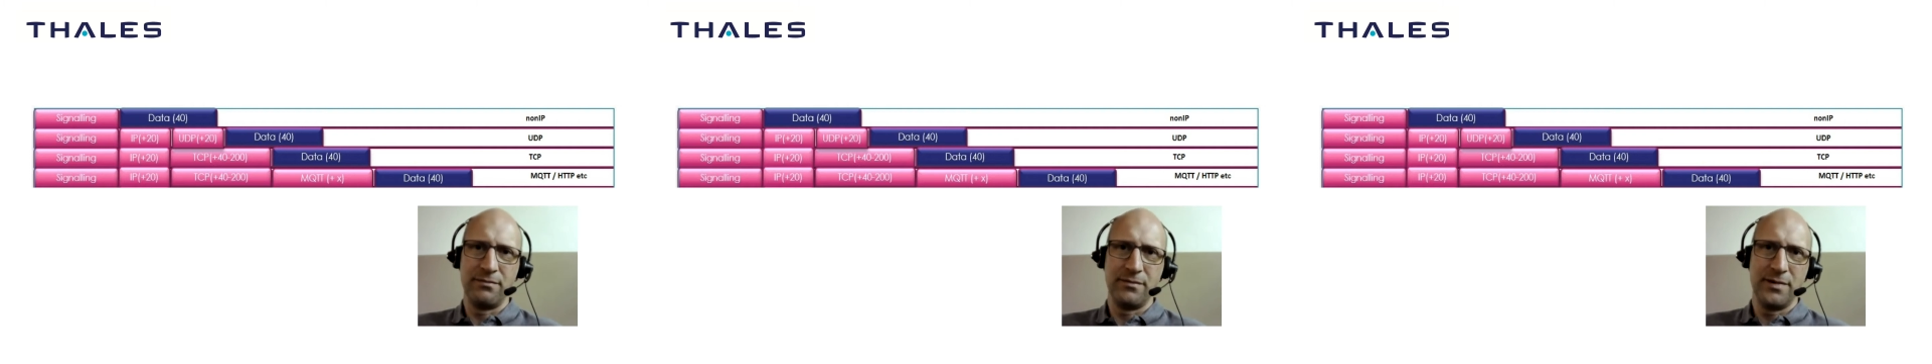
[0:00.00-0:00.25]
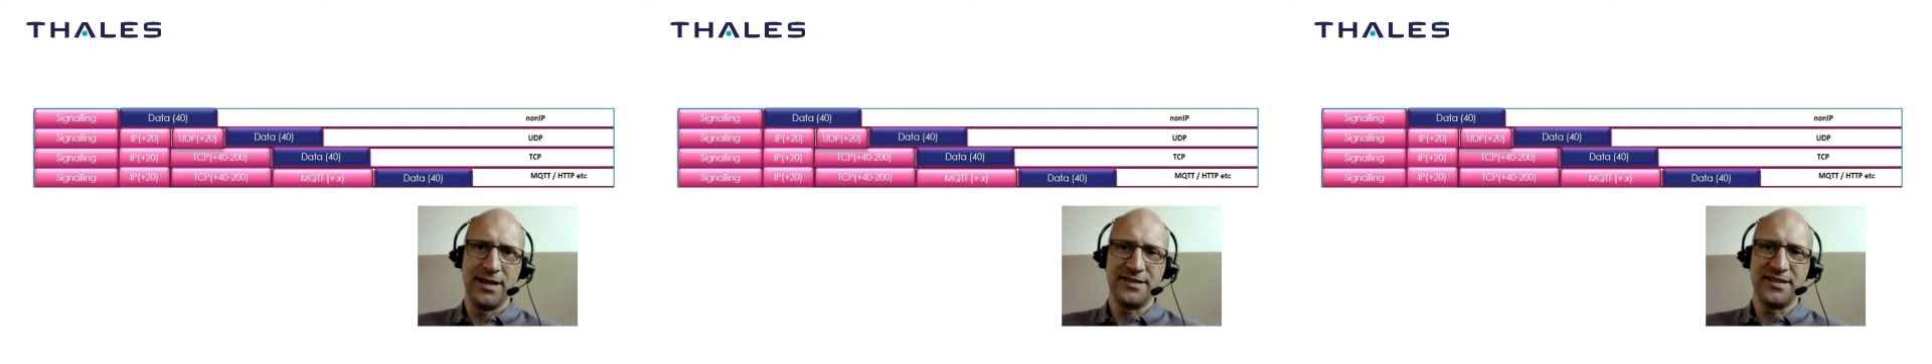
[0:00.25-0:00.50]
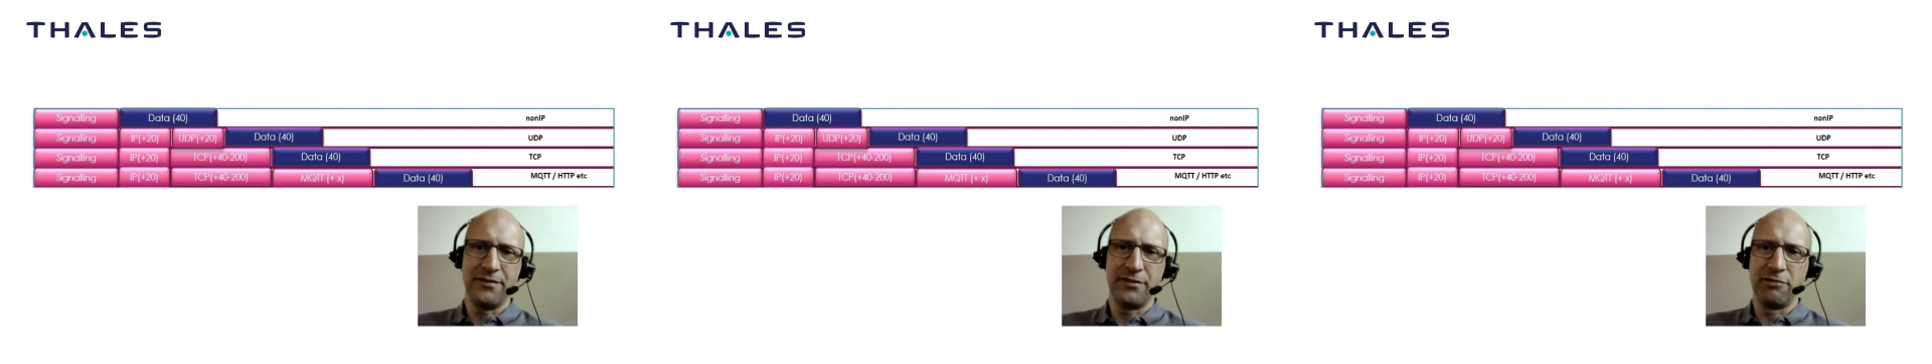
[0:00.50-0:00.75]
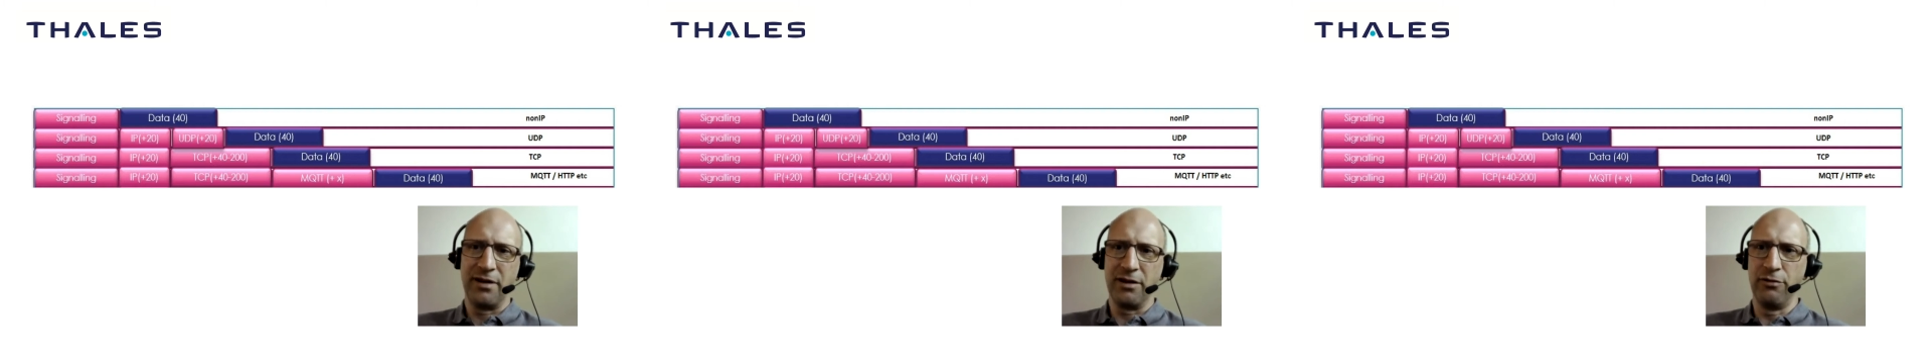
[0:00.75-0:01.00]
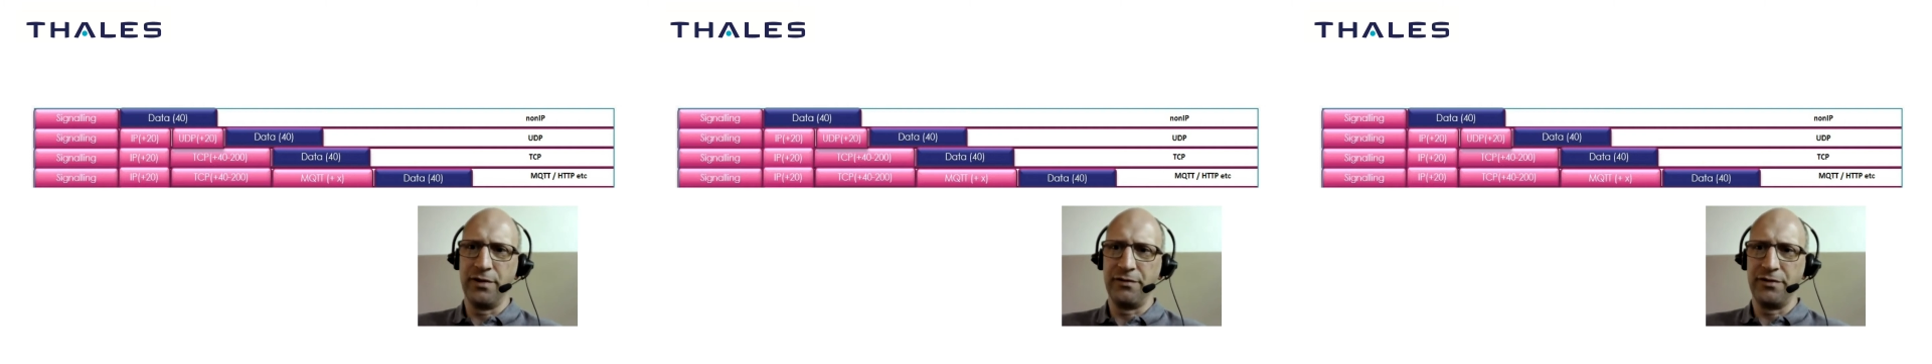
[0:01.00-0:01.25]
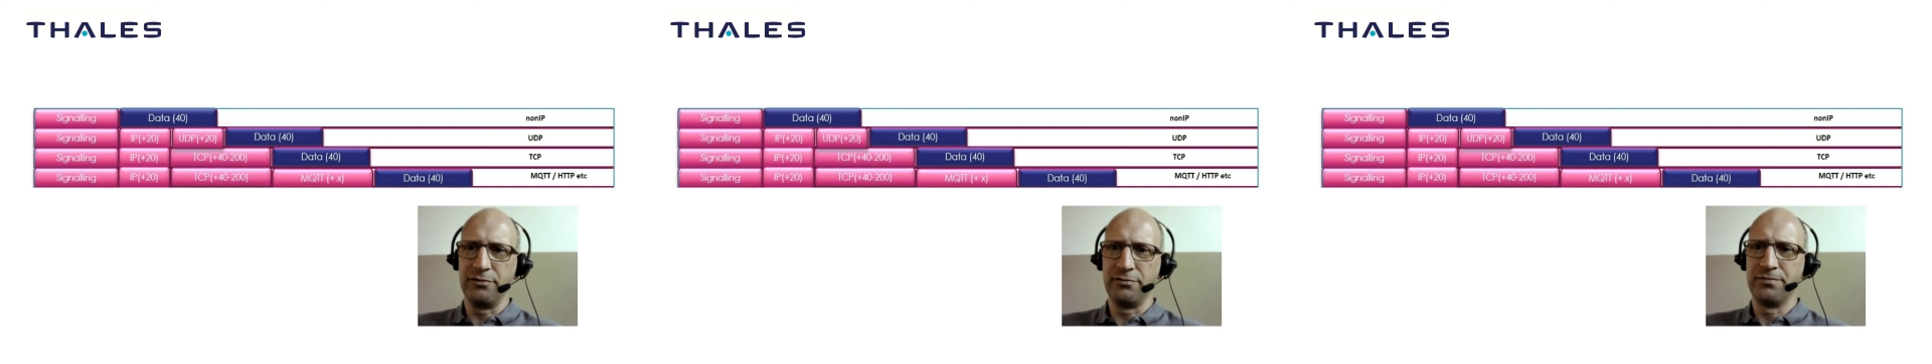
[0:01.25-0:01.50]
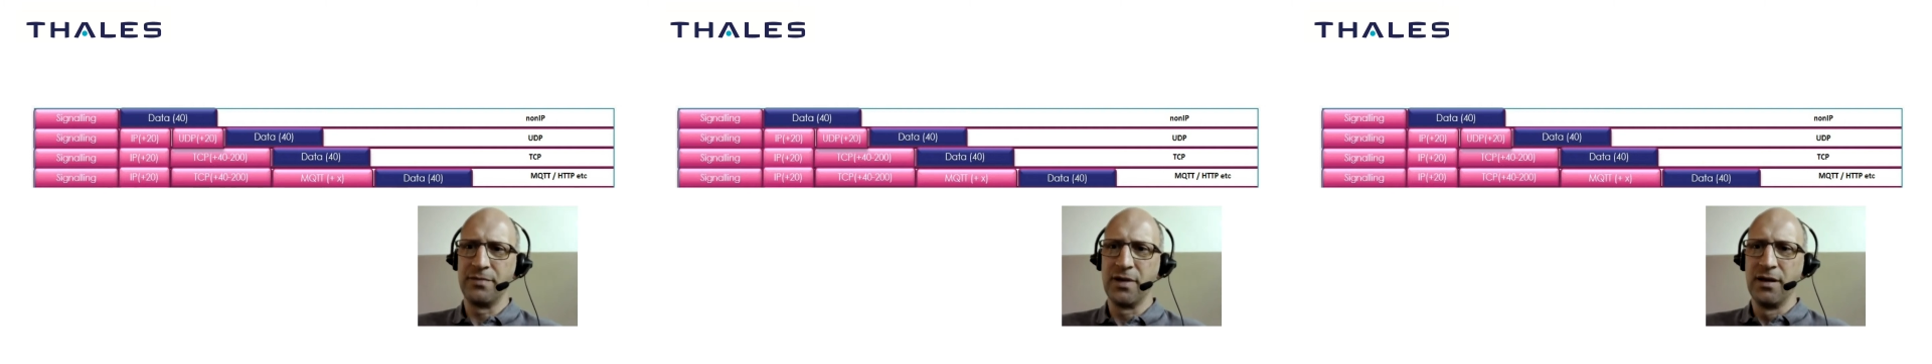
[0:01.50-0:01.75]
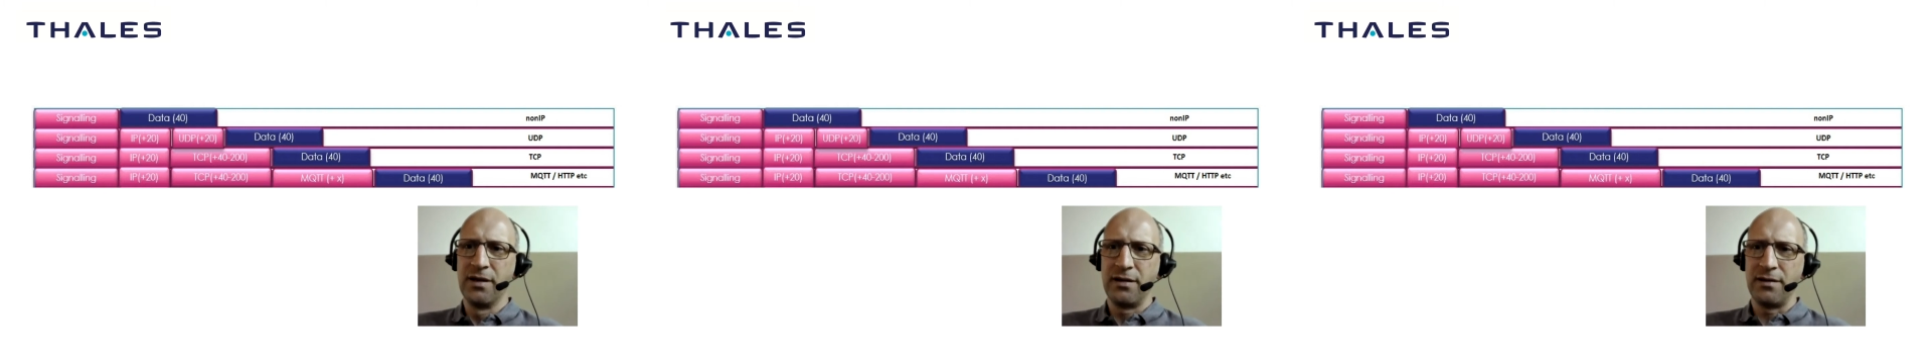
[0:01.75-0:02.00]
Let's have a quick overview.
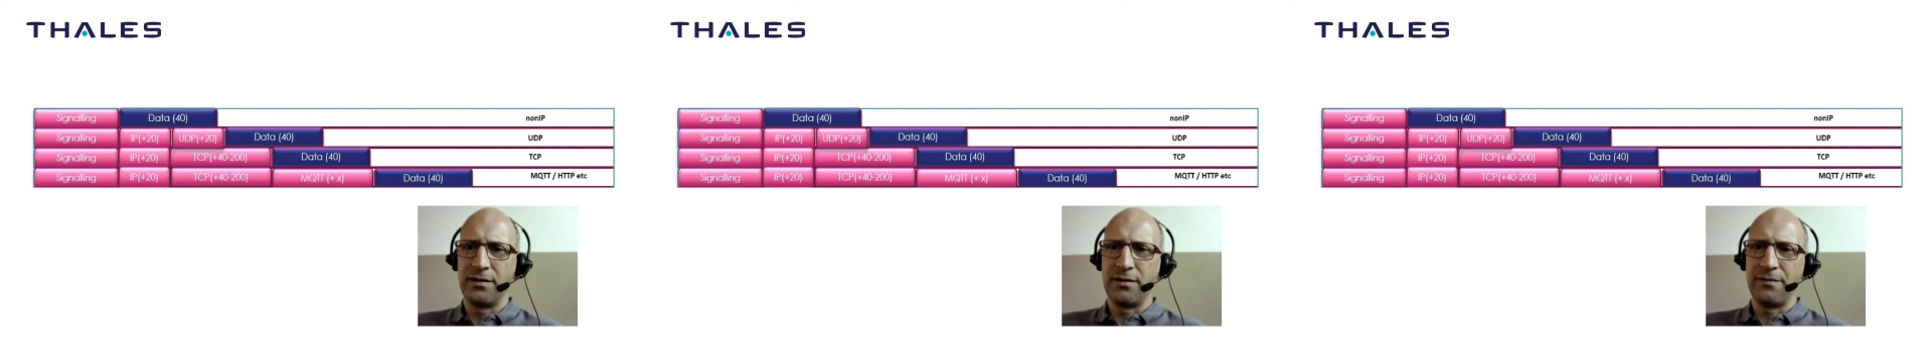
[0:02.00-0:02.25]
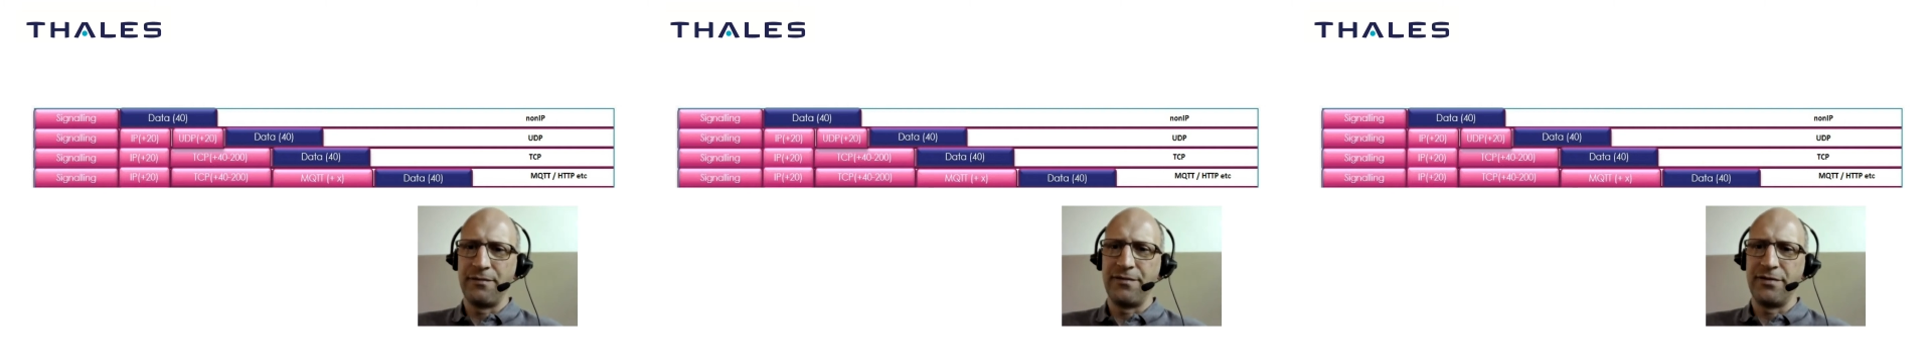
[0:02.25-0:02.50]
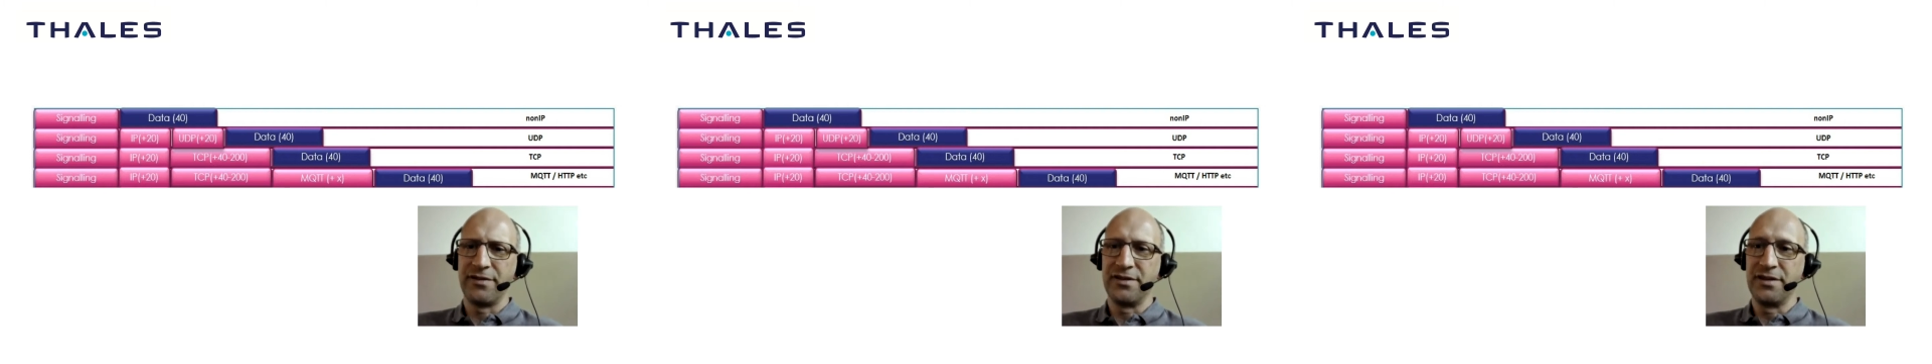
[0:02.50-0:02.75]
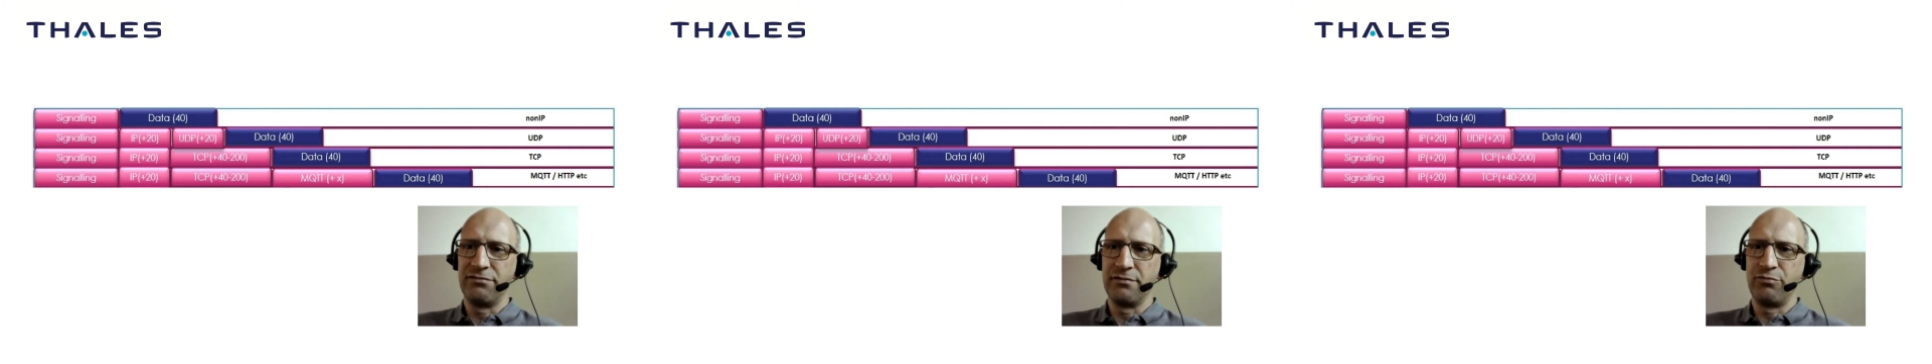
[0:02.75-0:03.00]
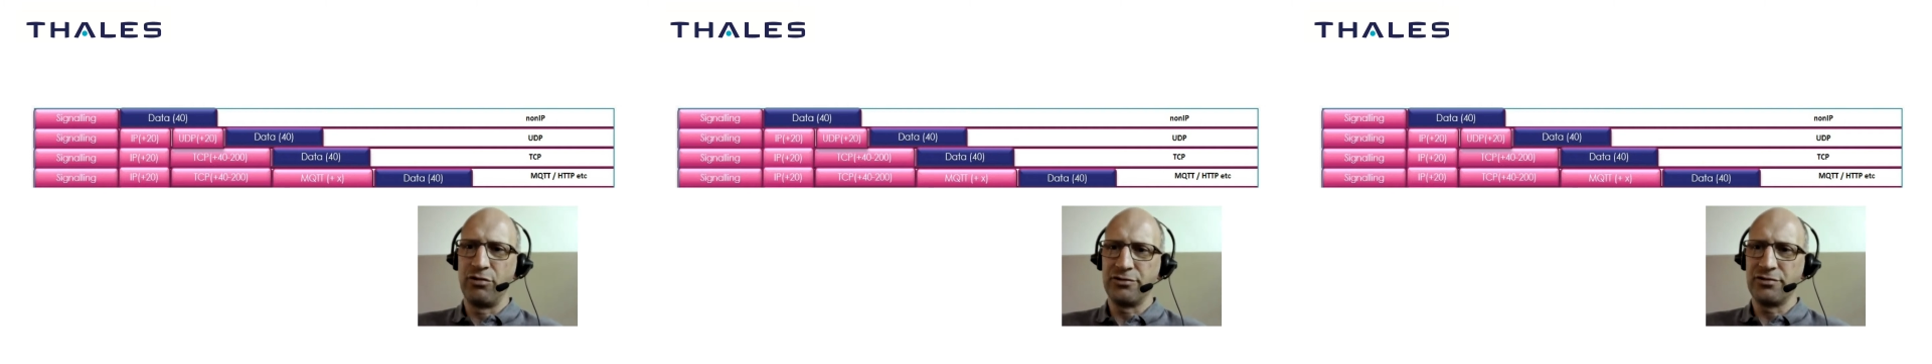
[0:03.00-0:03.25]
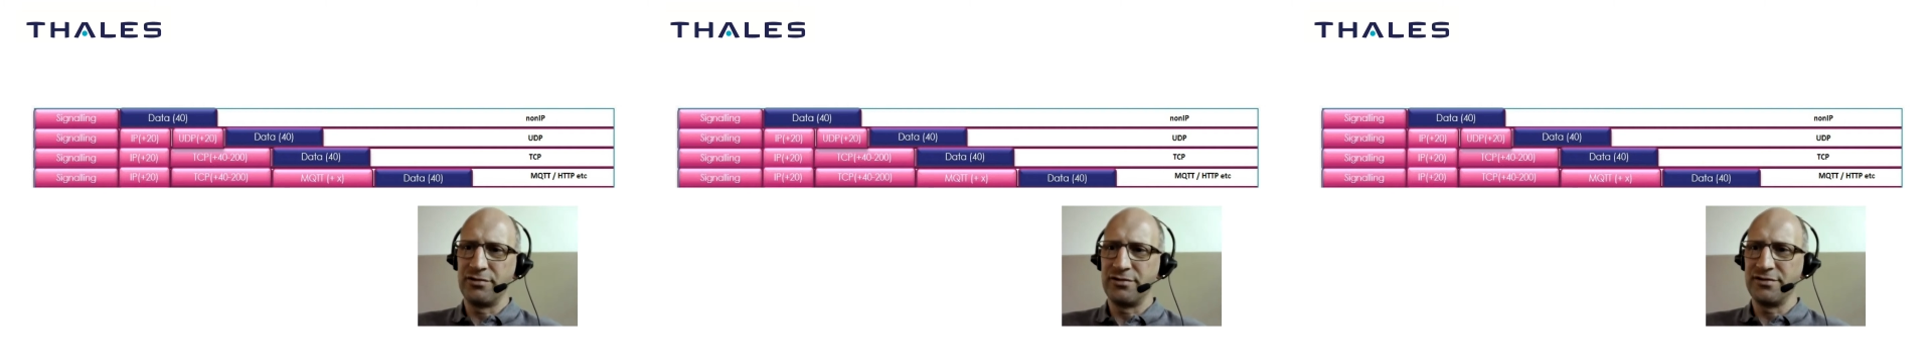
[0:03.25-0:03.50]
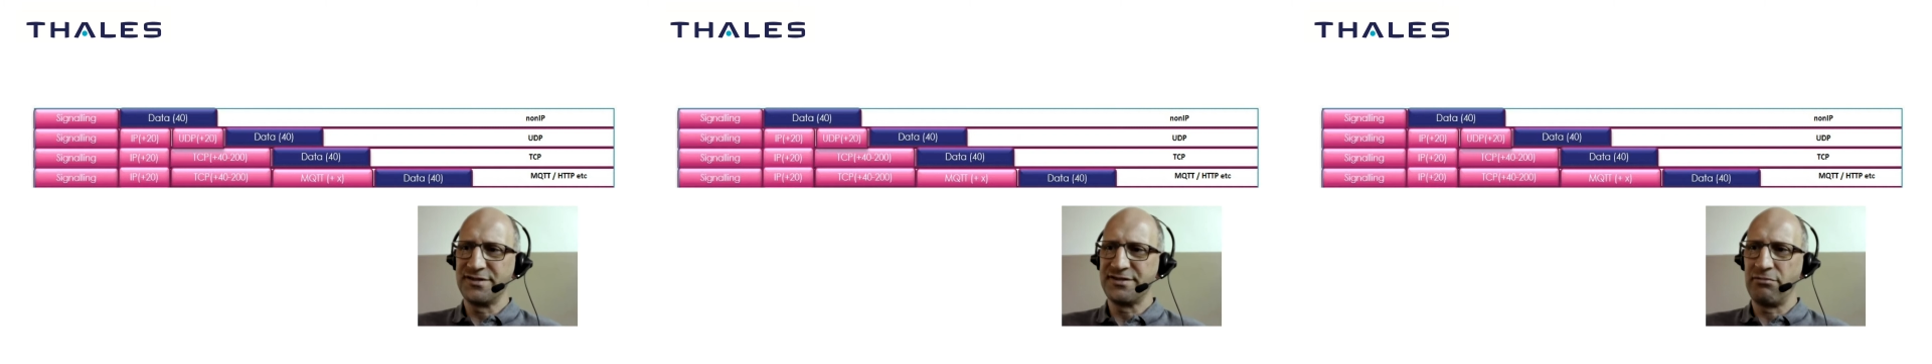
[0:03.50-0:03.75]
For the different protocols,